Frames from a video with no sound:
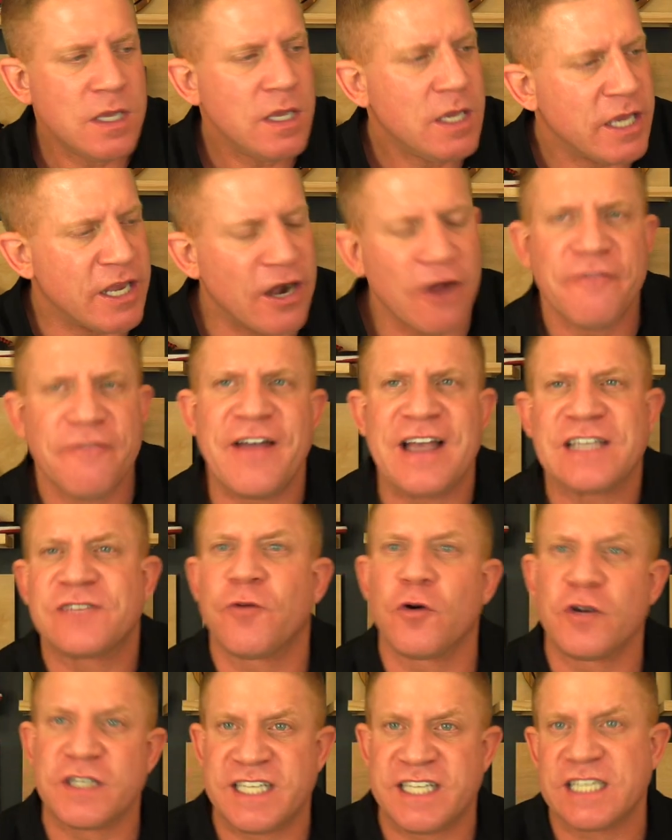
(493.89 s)
You know, fast
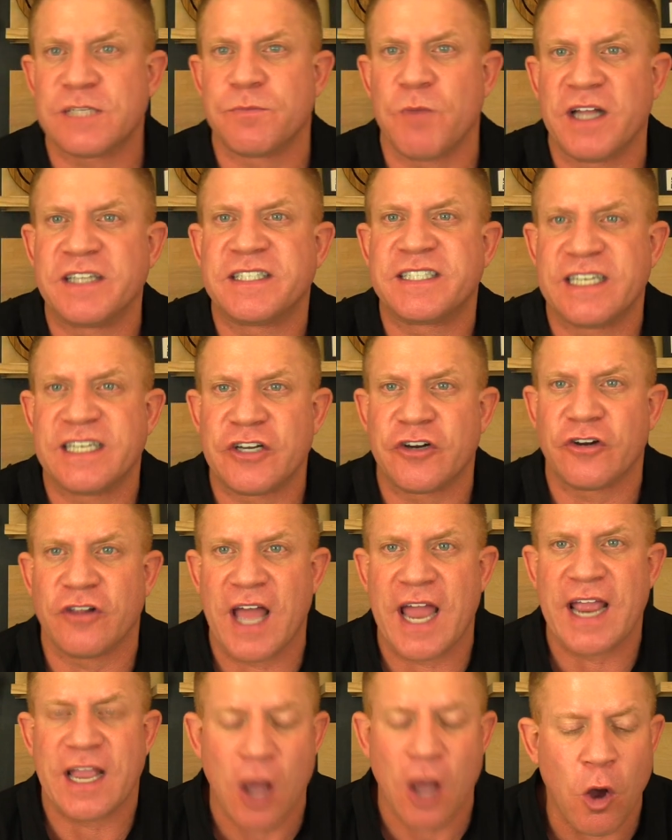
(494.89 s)
forward 6 months and you're
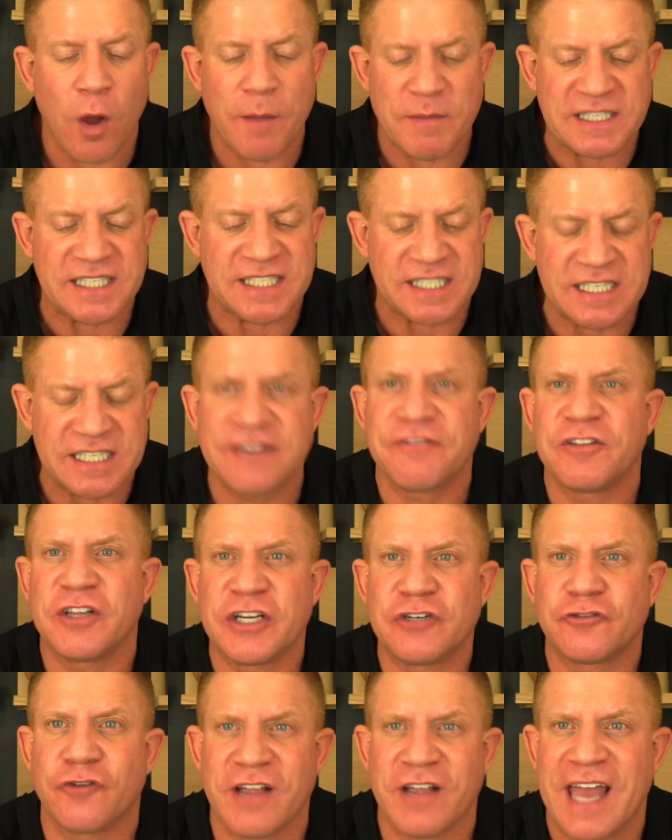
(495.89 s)
like, oh, I'm a
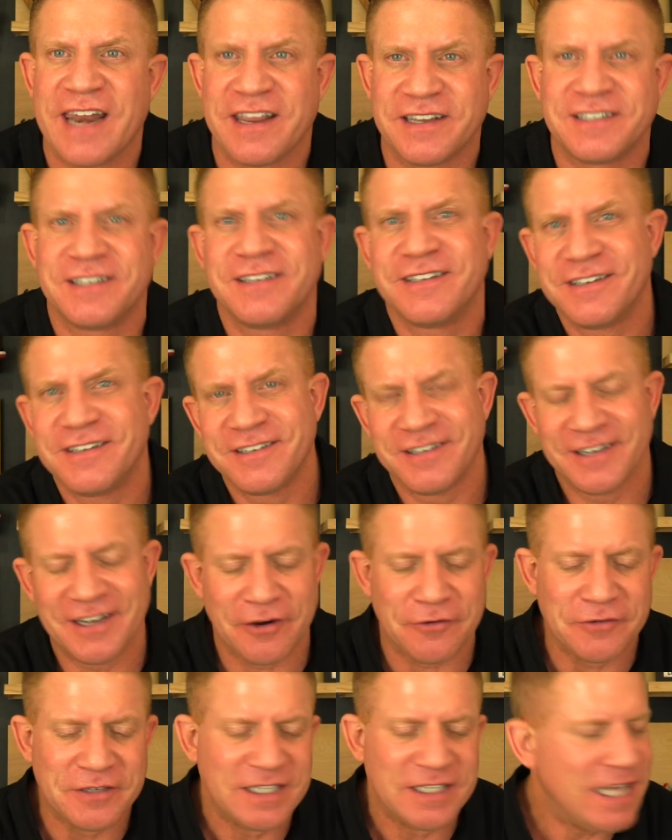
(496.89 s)
sniveling drug addict. You
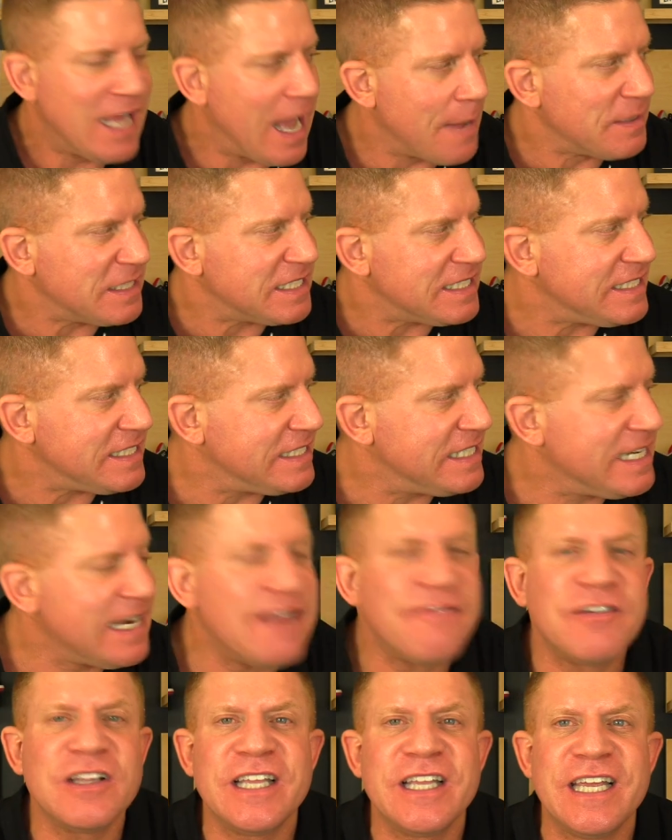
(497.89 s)
know, I'm a
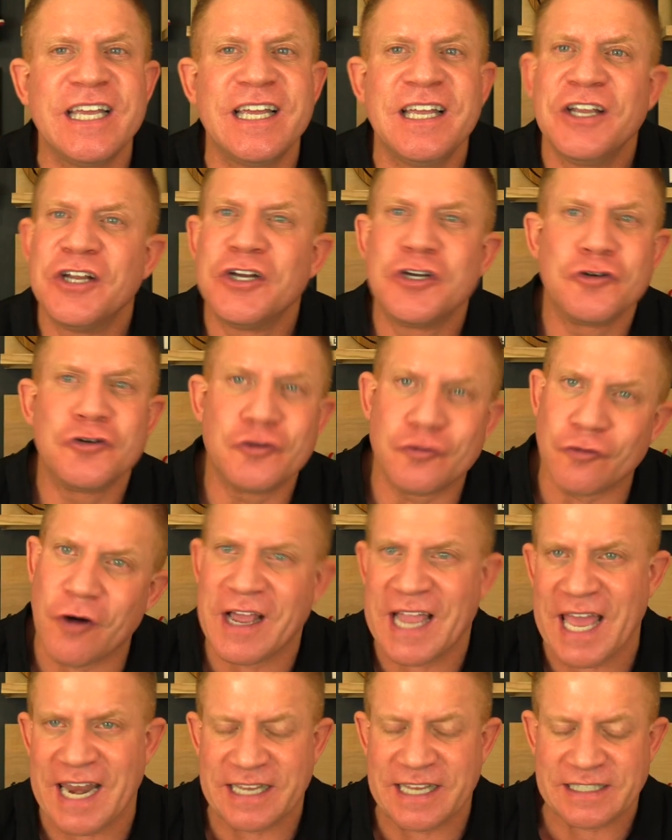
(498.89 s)
sniveling
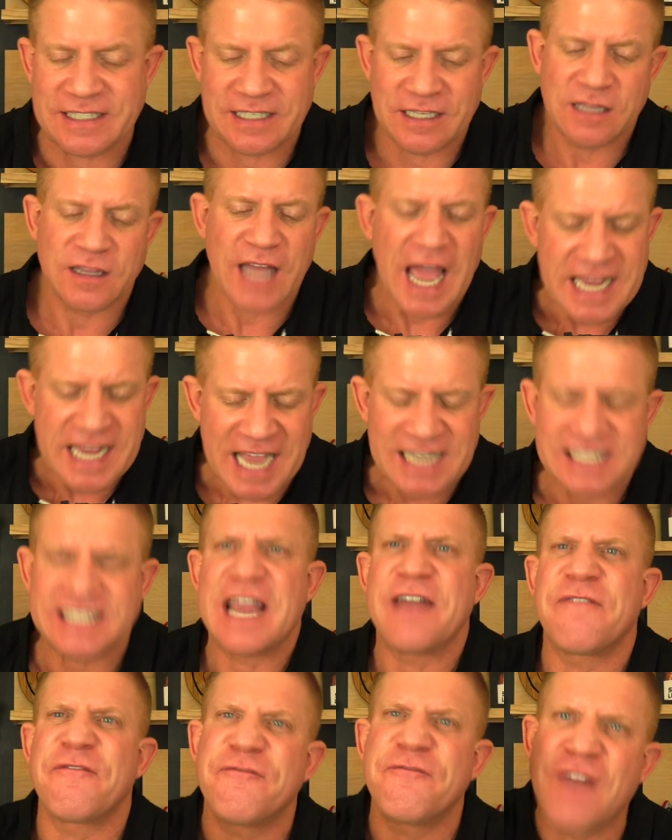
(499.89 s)
drug addict. Like I
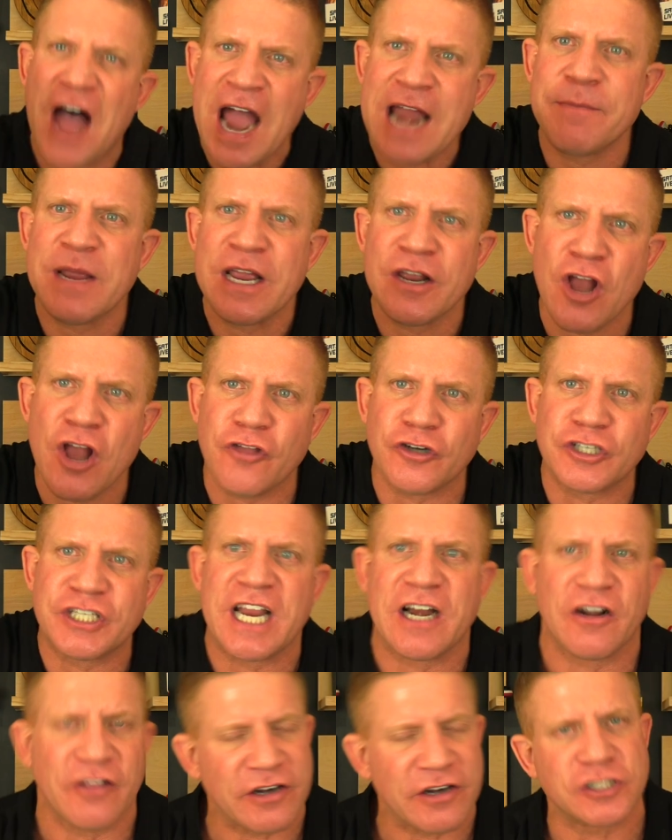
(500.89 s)
said, find me another
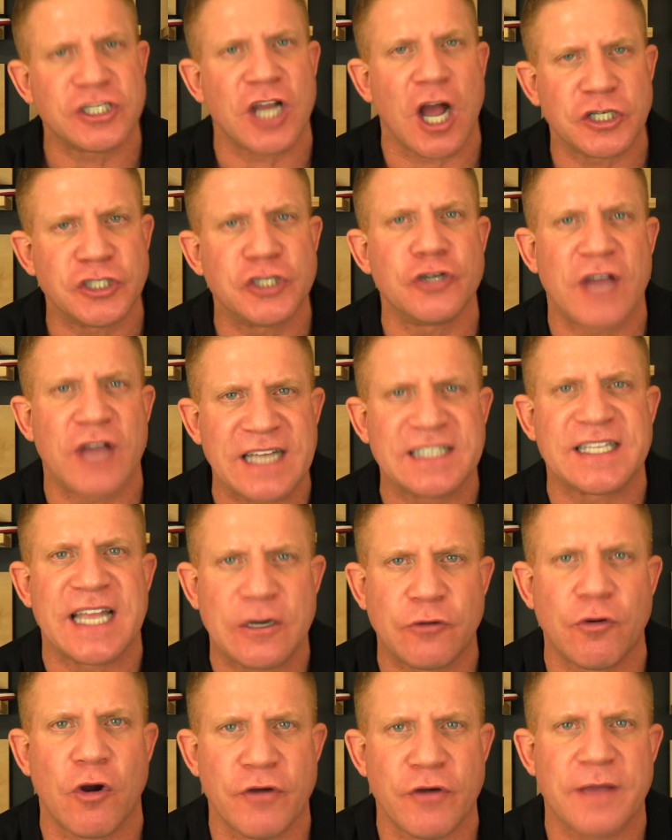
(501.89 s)
channel that'll talk to you guys
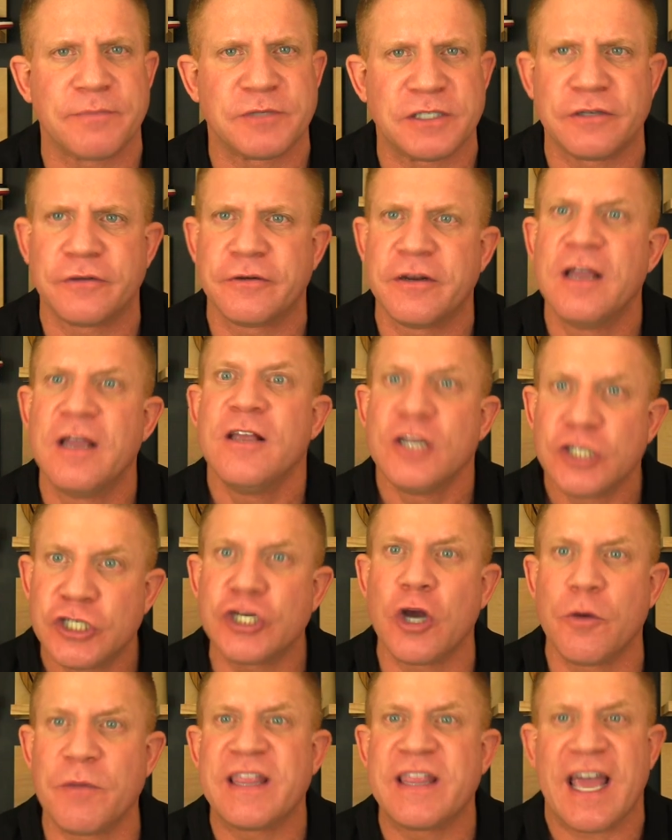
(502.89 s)
like grownups, dude.
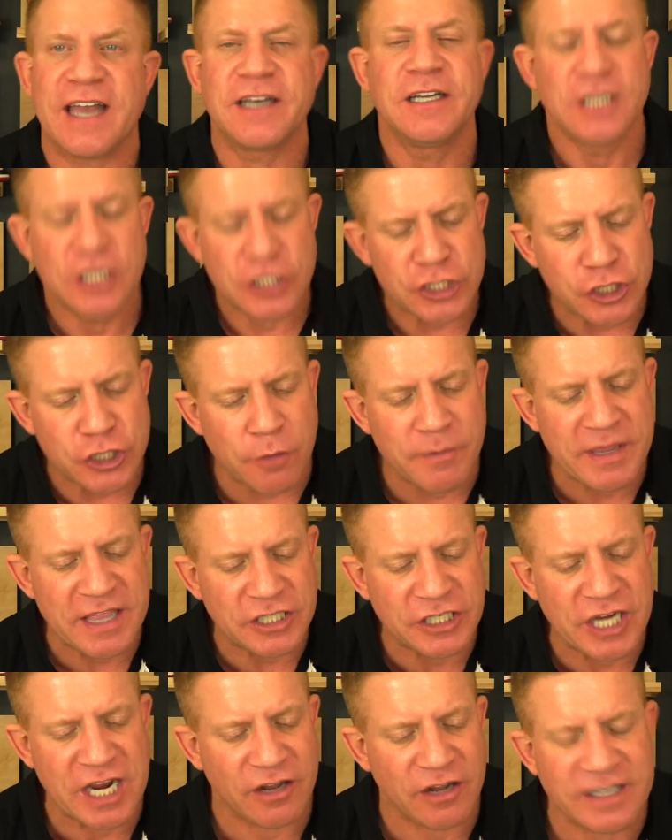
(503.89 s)
Show me that. Show me
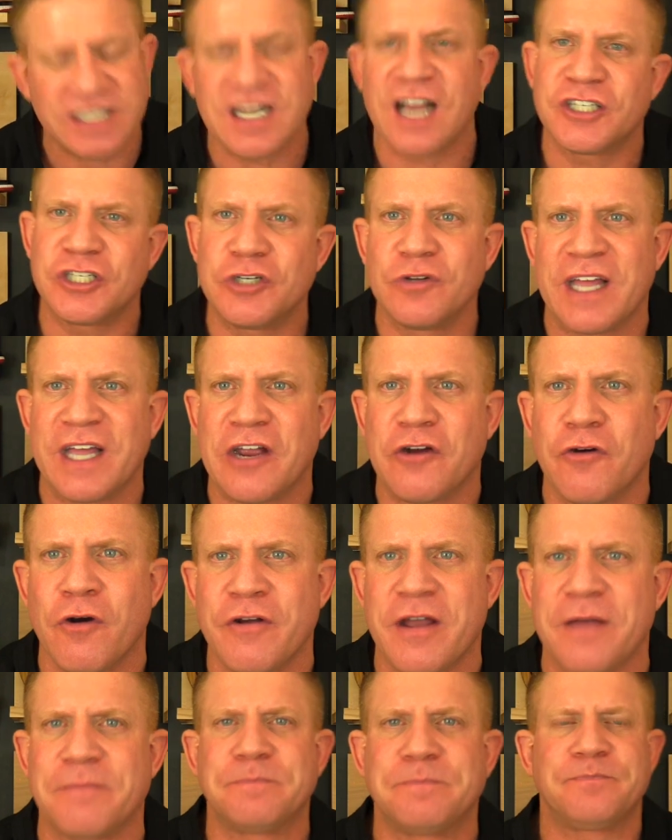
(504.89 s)
the channel that talks to you like a
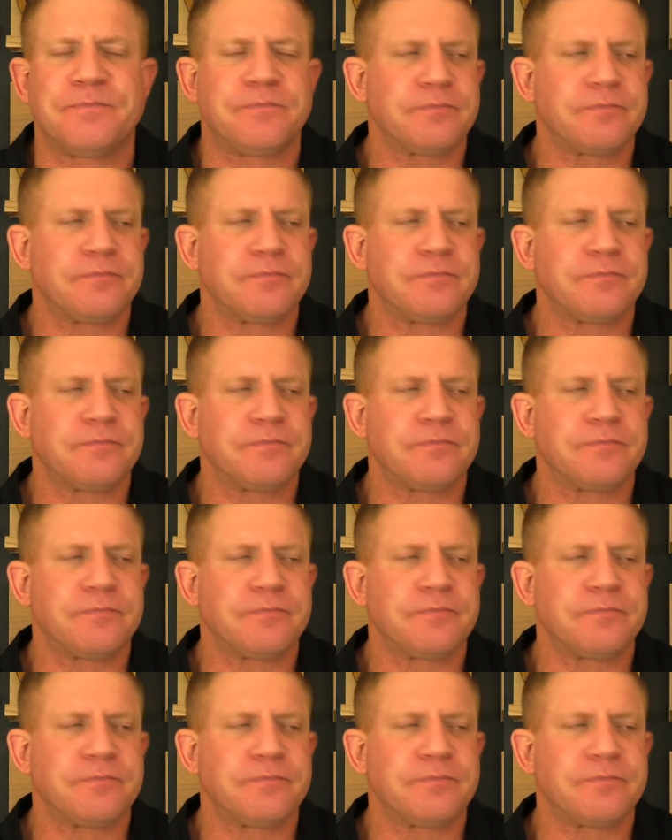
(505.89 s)
grownup.